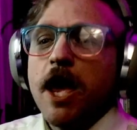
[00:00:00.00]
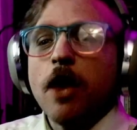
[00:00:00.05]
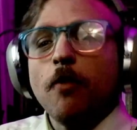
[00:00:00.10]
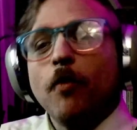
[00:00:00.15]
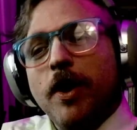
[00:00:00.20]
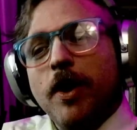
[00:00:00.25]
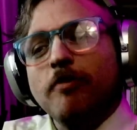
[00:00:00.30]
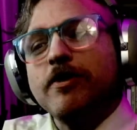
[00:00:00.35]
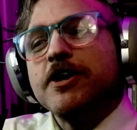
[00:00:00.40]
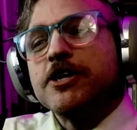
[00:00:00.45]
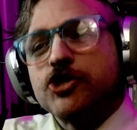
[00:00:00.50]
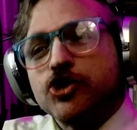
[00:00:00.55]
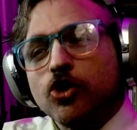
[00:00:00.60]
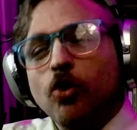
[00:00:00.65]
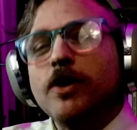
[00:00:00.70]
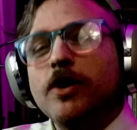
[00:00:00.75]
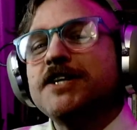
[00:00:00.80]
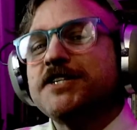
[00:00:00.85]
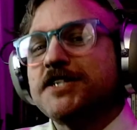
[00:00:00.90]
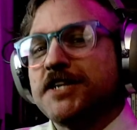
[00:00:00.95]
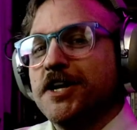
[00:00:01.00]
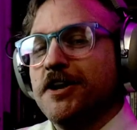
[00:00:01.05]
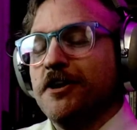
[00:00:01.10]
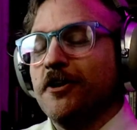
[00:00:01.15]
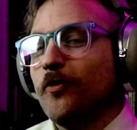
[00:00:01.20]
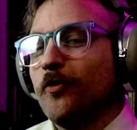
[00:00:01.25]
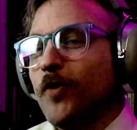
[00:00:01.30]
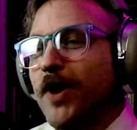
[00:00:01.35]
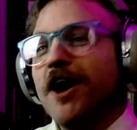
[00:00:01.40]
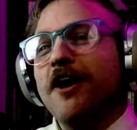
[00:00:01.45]
And we rejoice
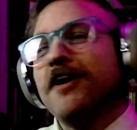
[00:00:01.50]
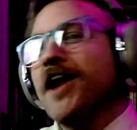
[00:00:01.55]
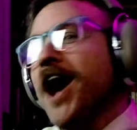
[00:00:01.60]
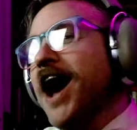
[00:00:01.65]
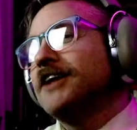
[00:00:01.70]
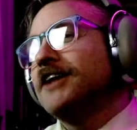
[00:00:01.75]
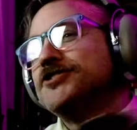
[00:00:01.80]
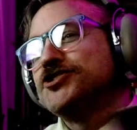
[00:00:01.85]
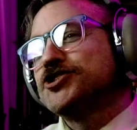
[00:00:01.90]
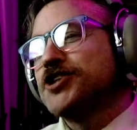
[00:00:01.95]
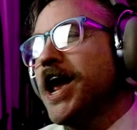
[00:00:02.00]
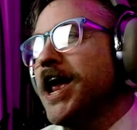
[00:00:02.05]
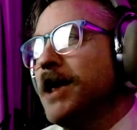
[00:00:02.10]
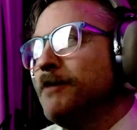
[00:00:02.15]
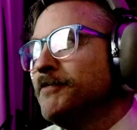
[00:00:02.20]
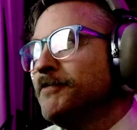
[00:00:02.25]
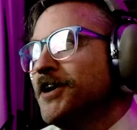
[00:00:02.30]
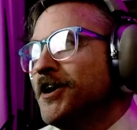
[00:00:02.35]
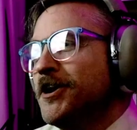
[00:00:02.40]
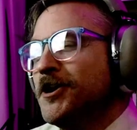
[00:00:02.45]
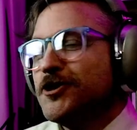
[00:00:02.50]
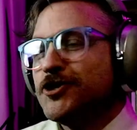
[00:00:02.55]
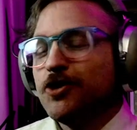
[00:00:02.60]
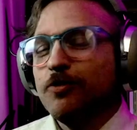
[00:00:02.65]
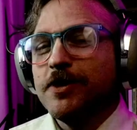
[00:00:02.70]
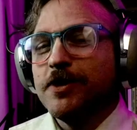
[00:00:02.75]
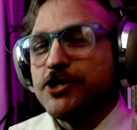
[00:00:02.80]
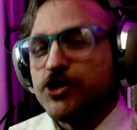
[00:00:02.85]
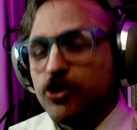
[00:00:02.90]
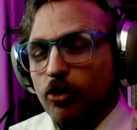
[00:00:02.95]
here. We are not ashamed
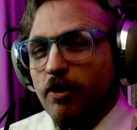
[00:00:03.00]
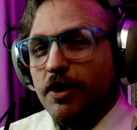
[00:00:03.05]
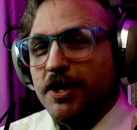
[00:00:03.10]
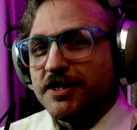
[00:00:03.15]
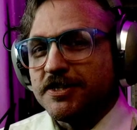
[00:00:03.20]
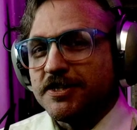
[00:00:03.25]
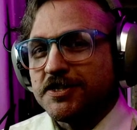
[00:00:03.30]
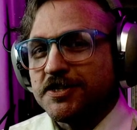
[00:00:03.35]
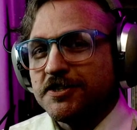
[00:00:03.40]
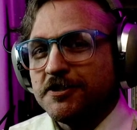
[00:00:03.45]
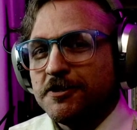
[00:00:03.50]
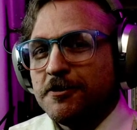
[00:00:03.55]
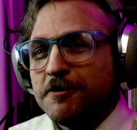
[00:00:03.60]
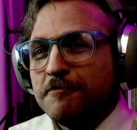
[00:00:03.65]
to rejoice.